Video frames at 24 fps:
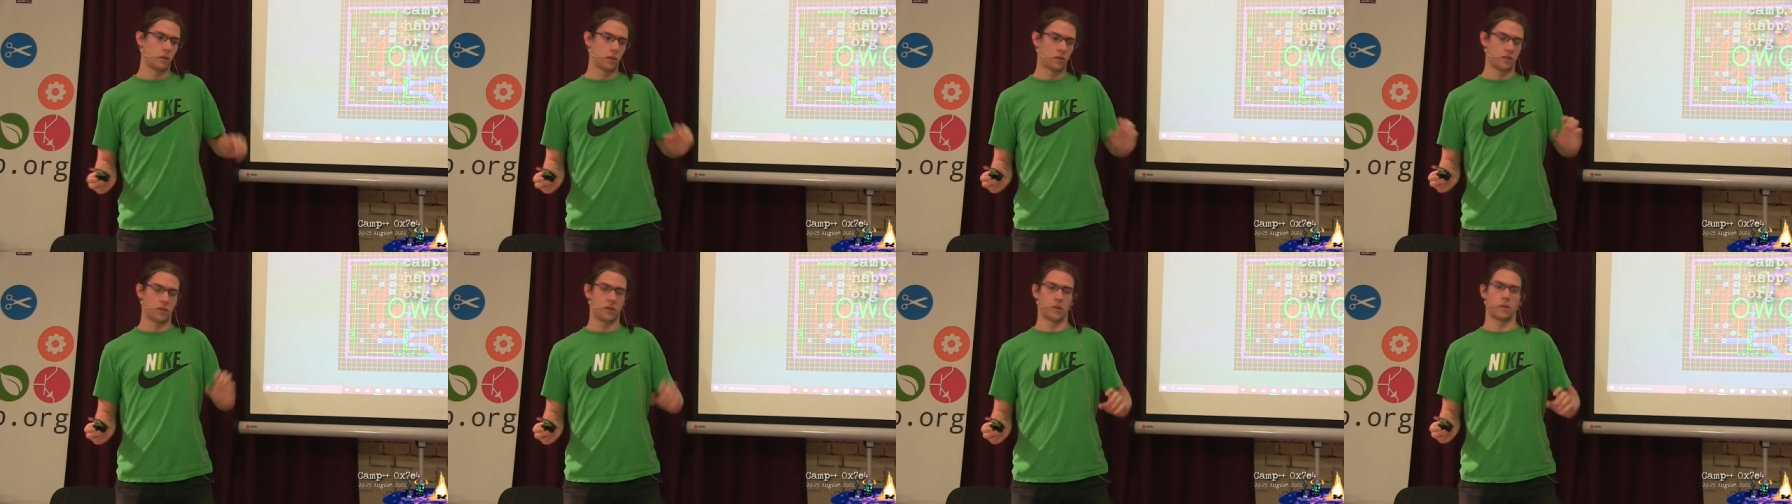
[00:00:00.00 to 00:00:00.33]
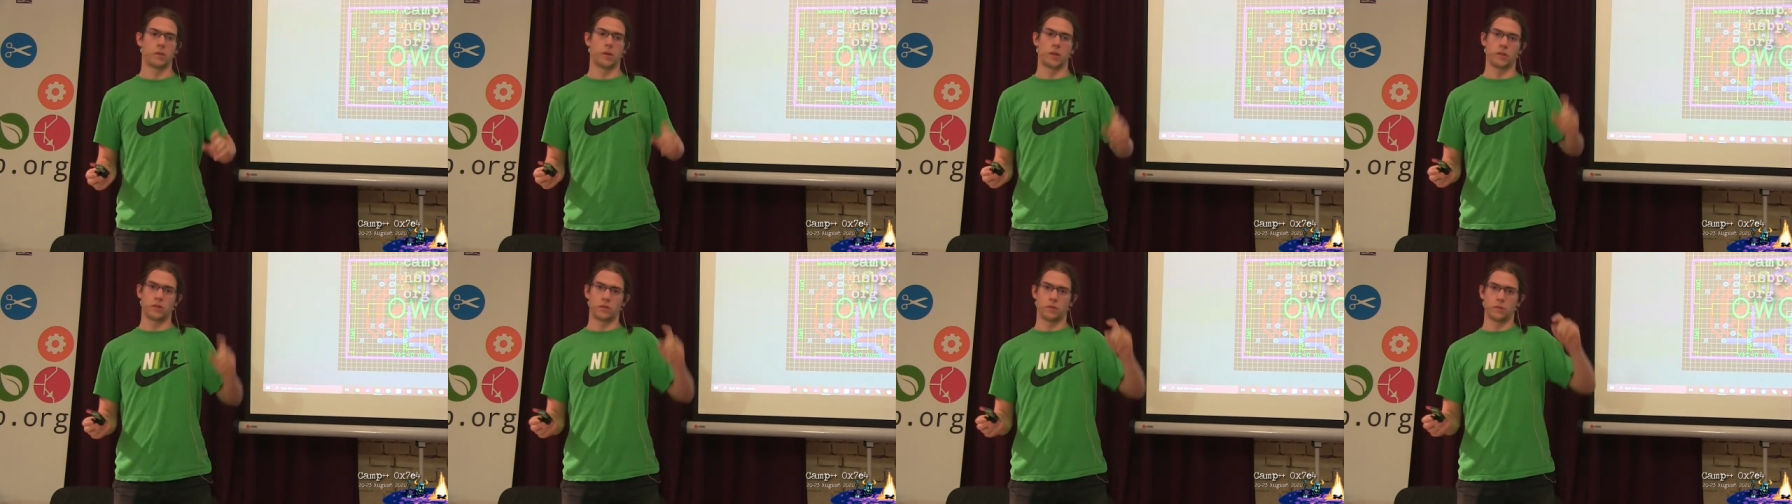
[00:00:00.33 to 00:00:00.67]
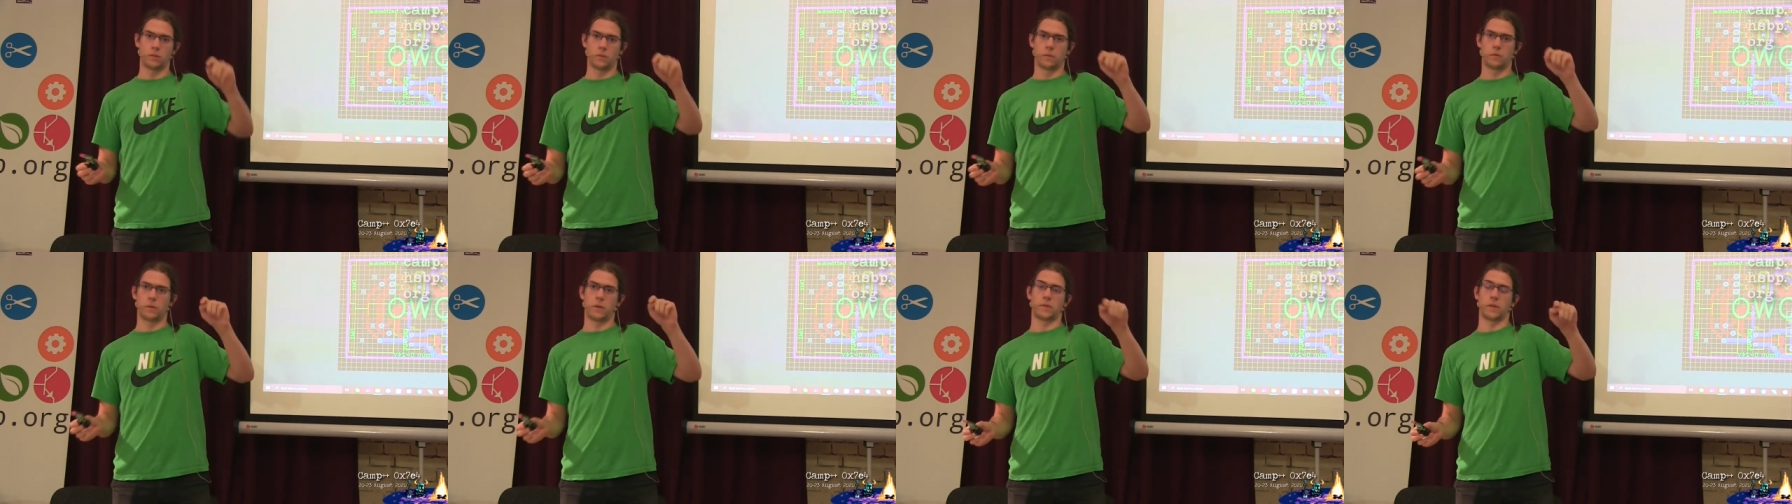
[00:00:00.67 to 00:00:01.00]
0 and
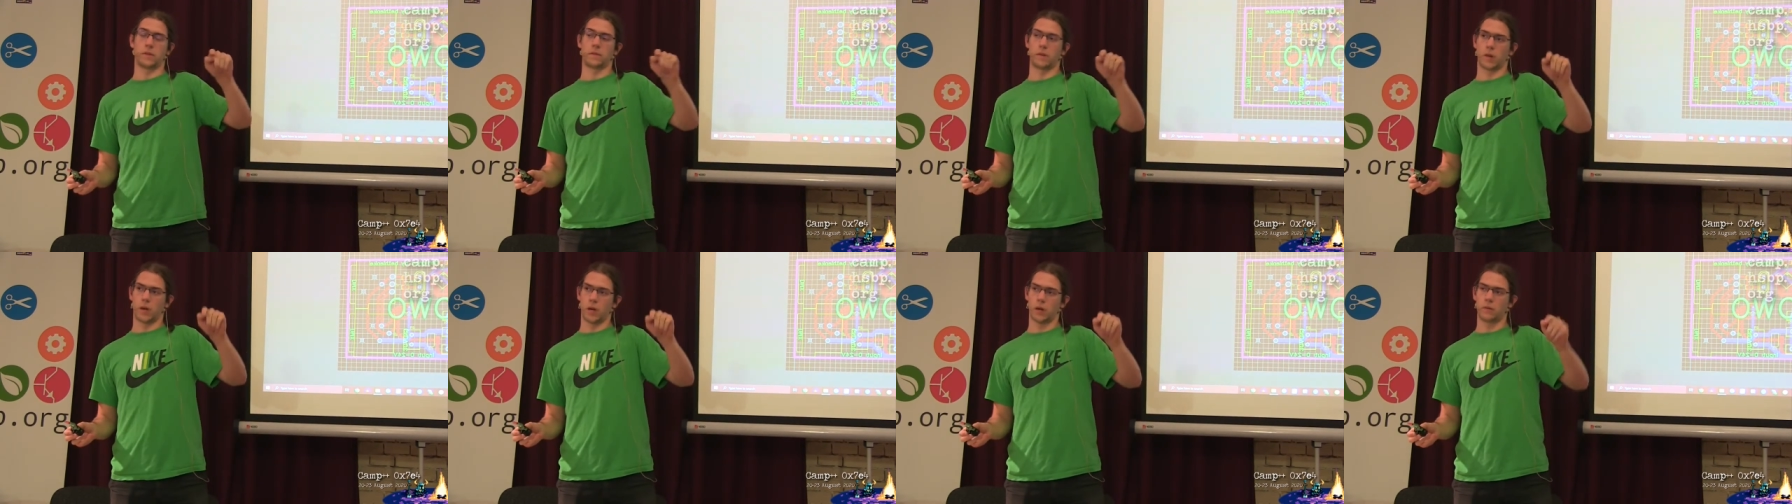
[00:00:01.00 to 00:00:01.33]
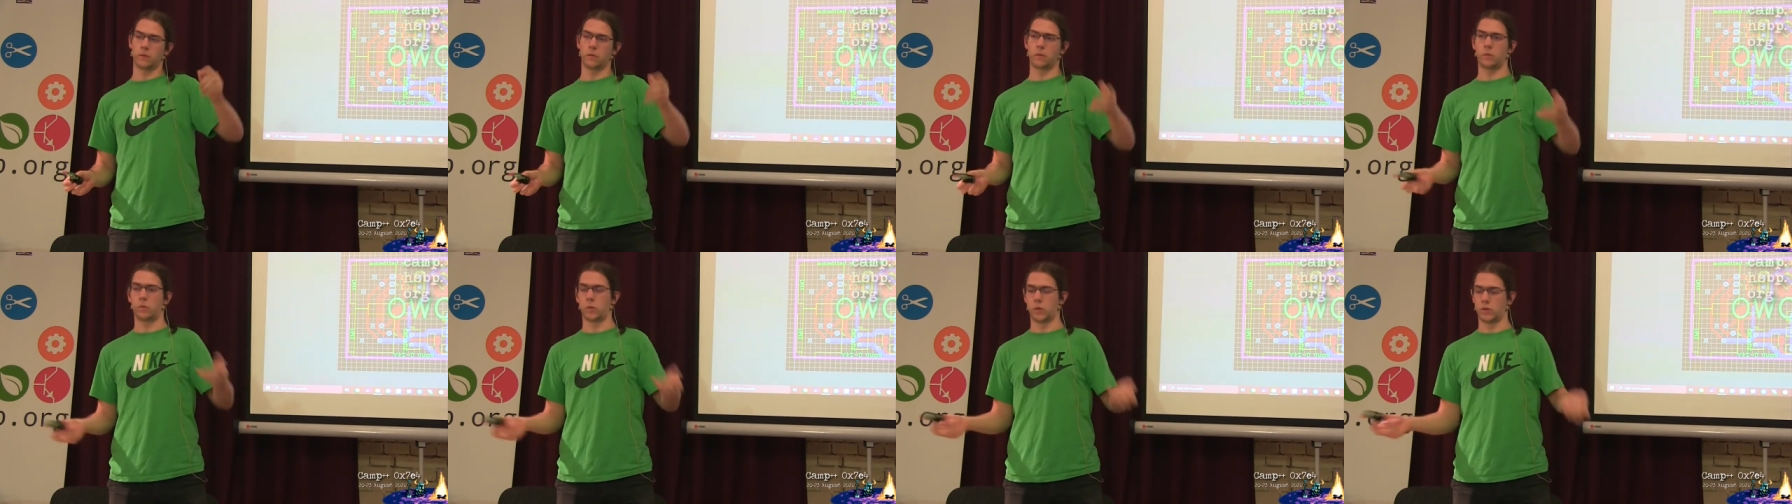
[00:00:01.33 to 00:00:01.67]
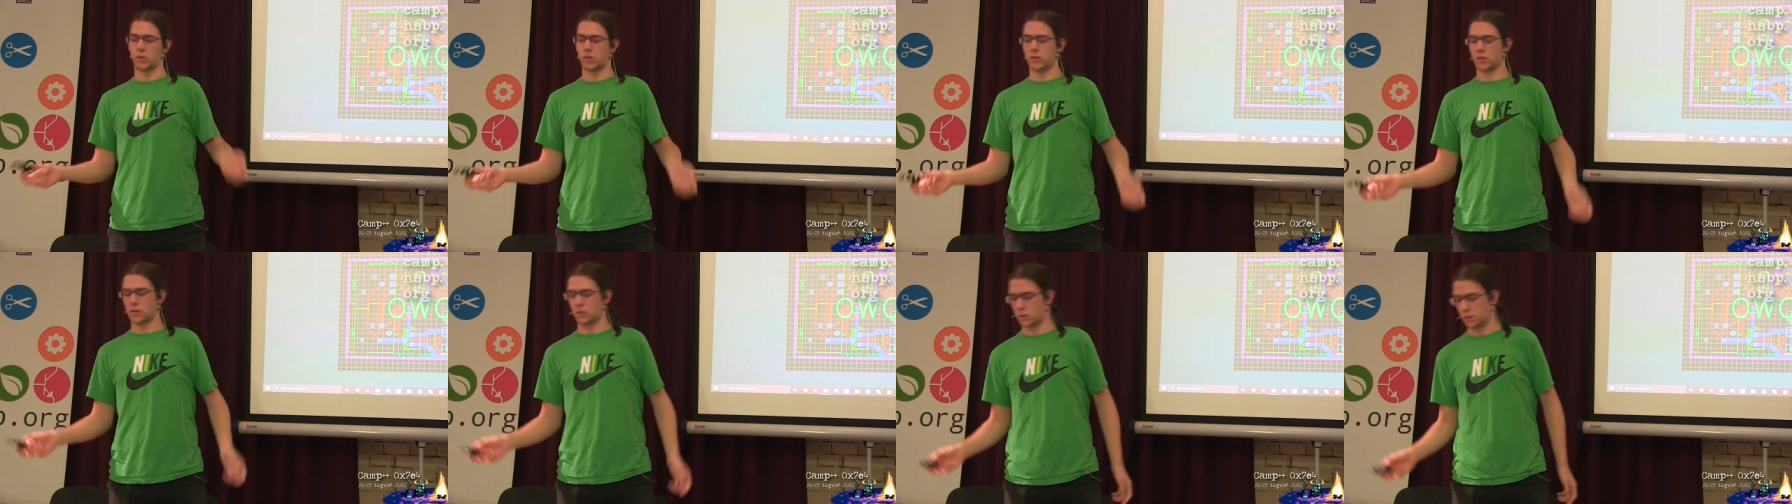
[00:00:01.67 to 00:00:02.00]
255,
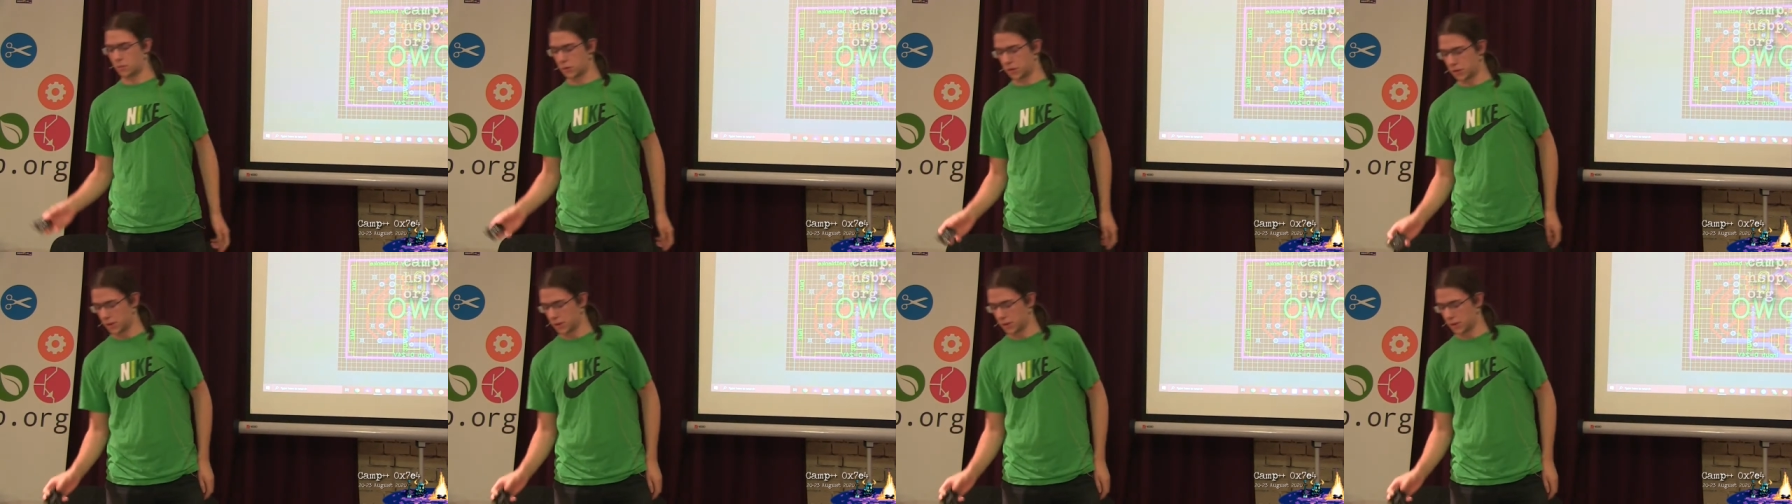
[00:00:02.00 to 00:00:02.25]
which is normal